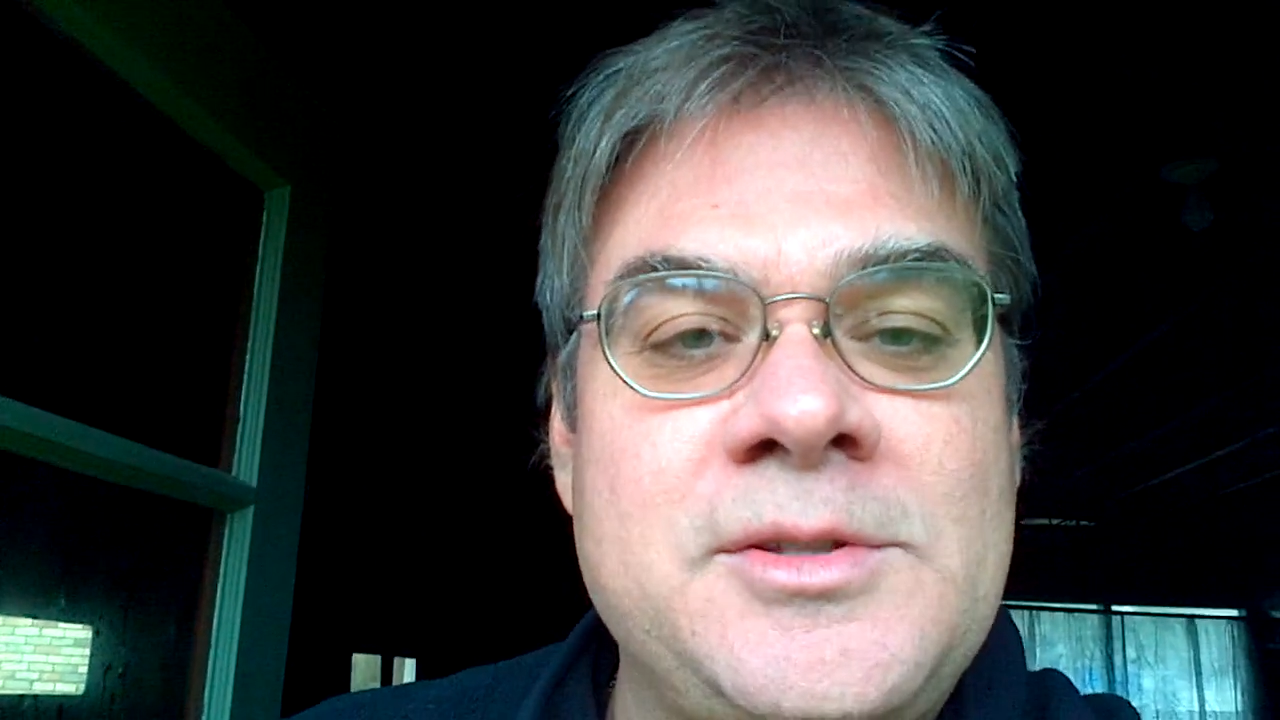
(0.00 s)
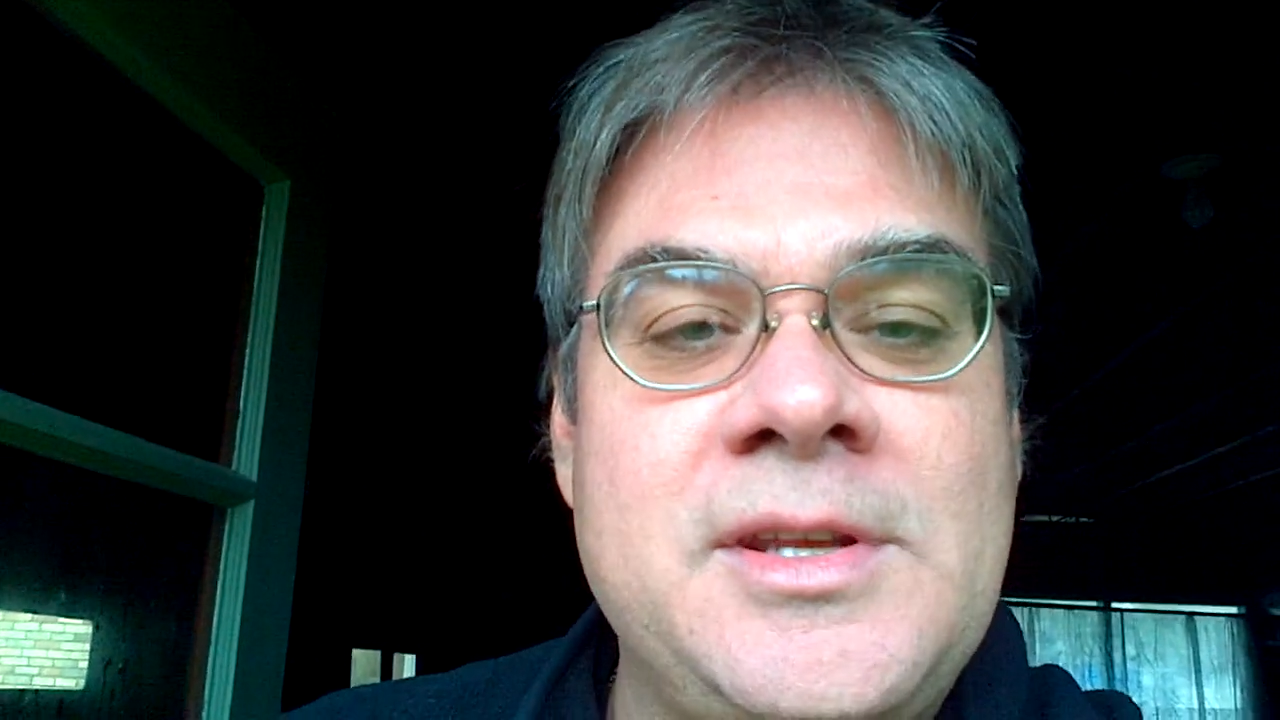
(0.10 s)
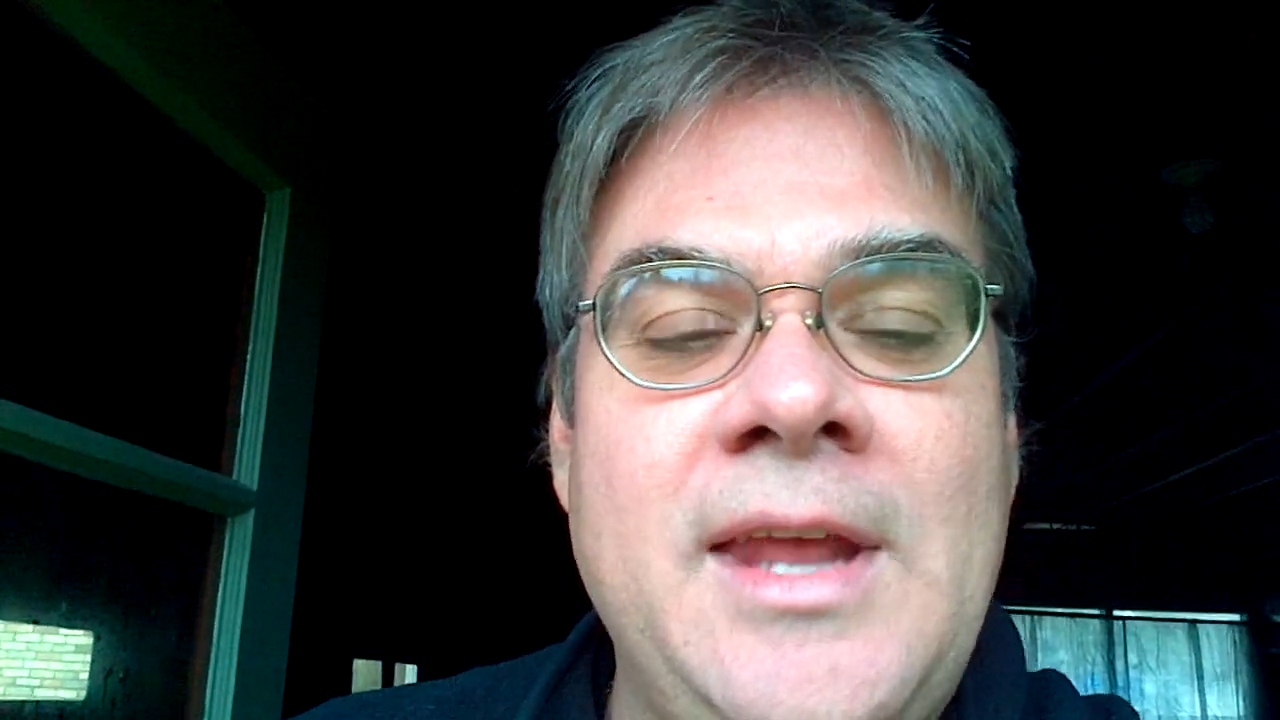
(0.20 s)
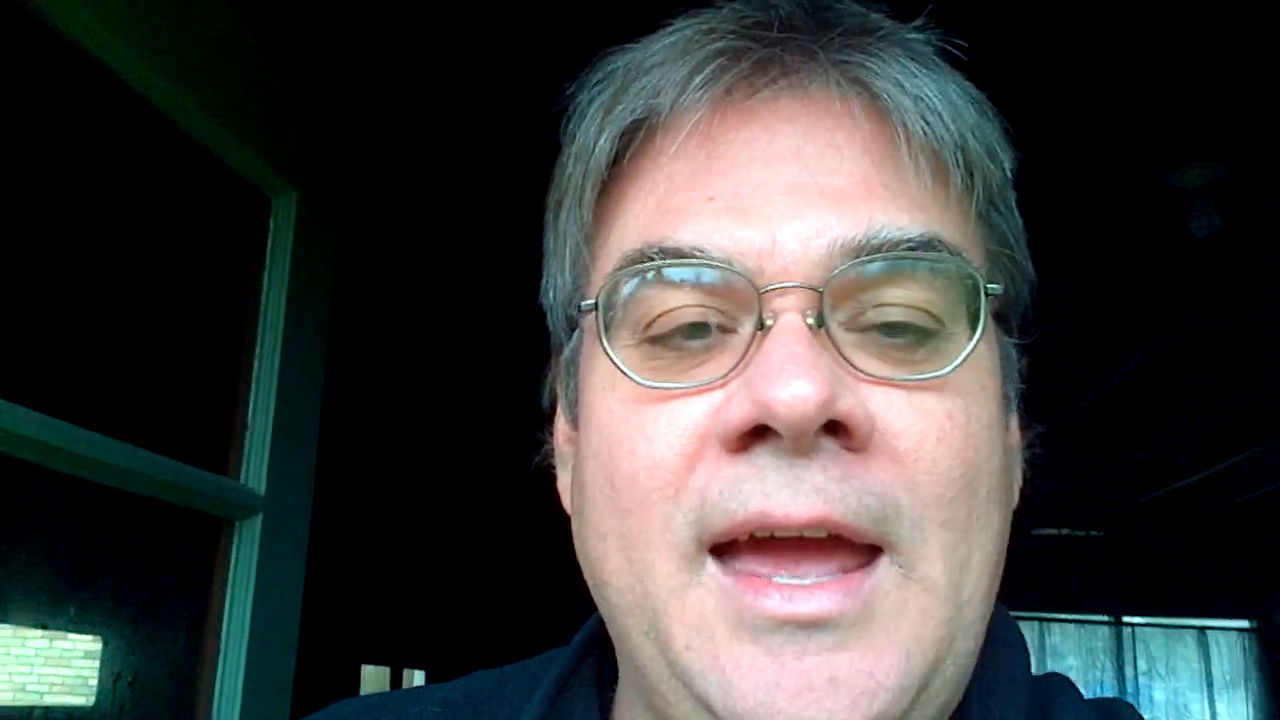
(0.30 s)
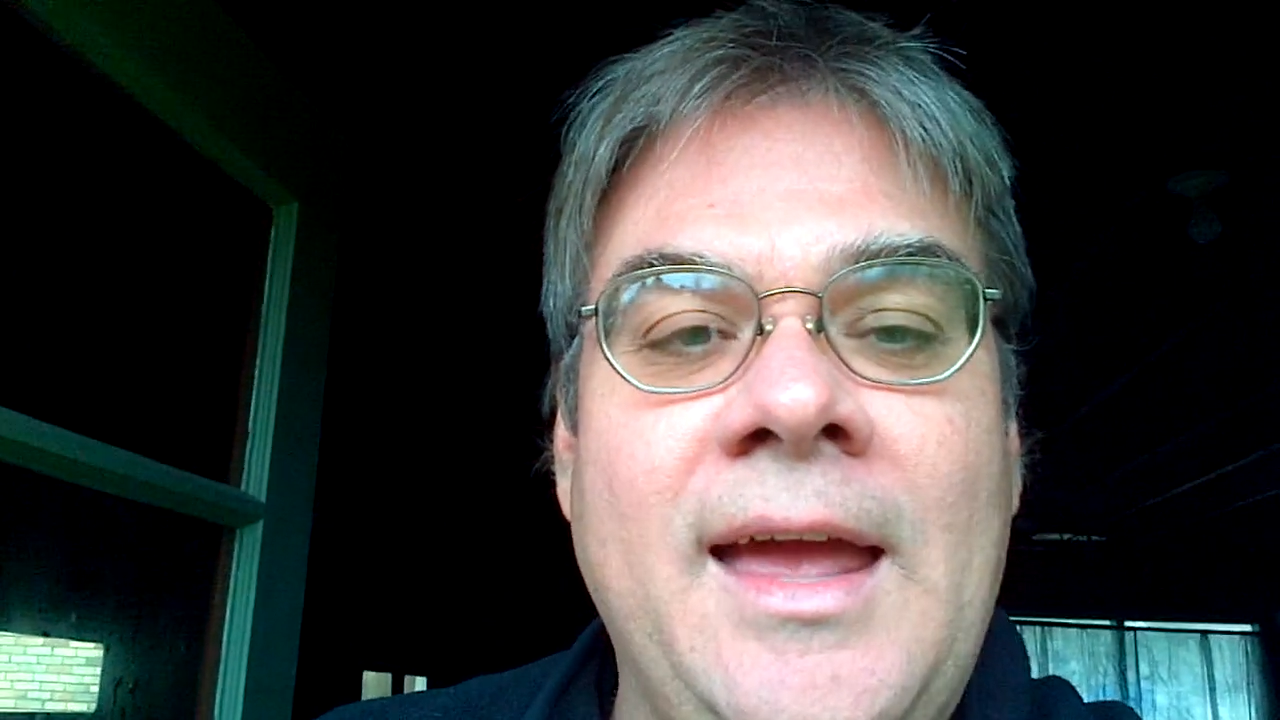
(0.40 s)

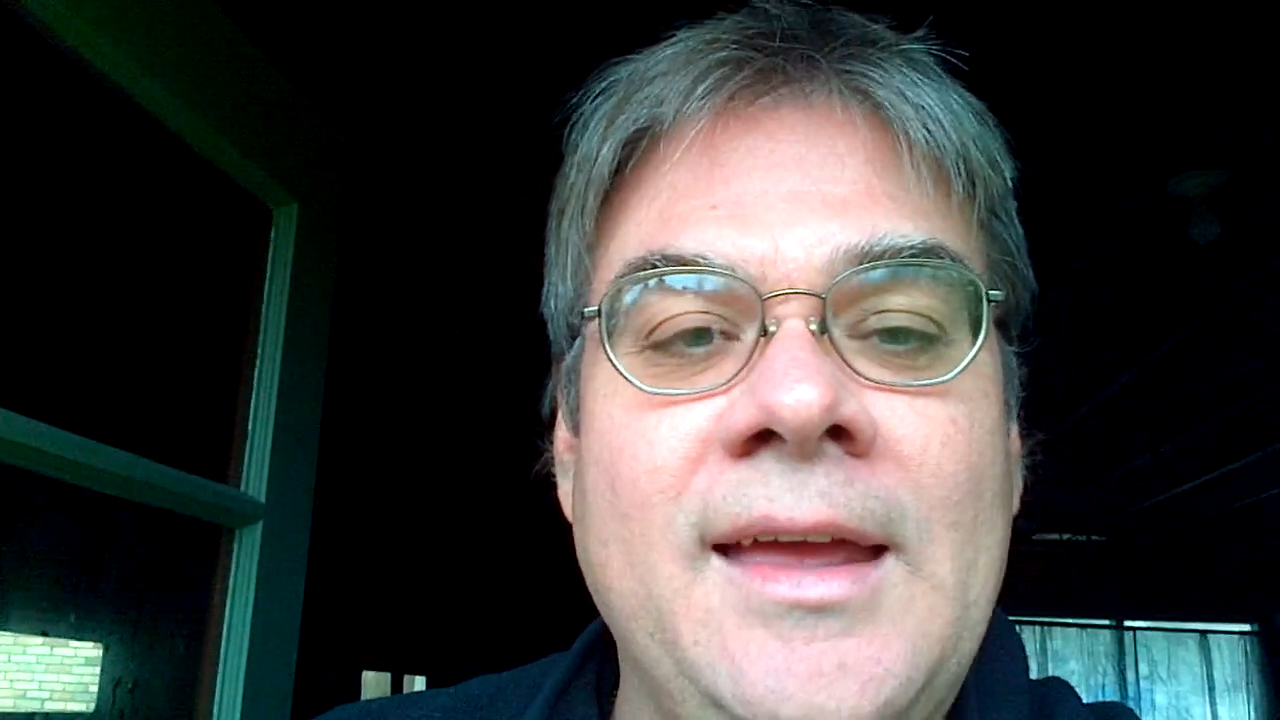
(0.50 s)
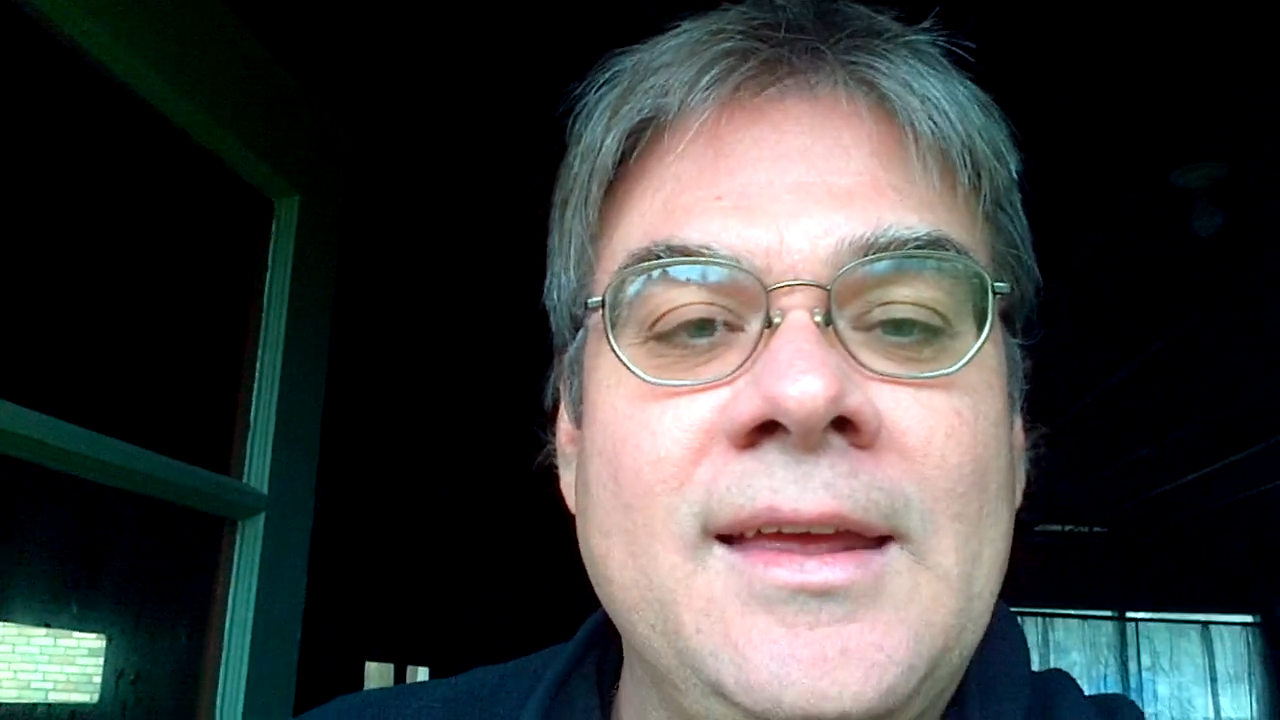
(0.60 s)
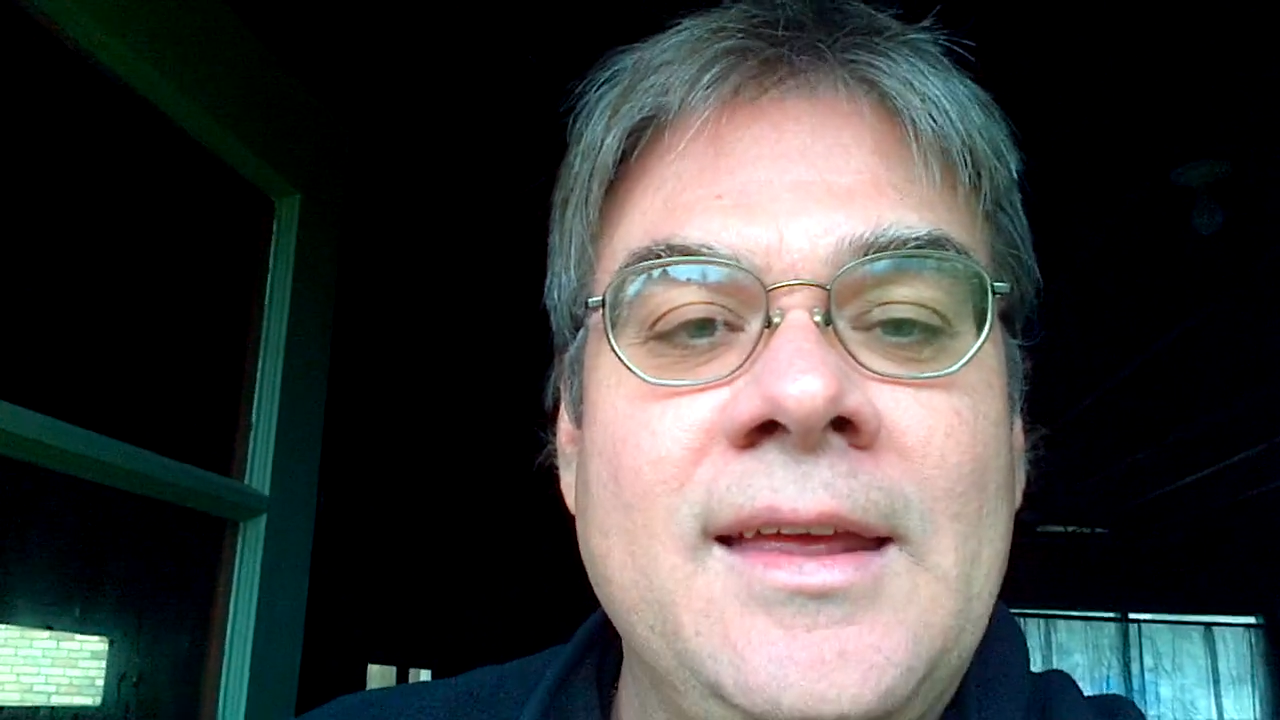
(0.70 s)
today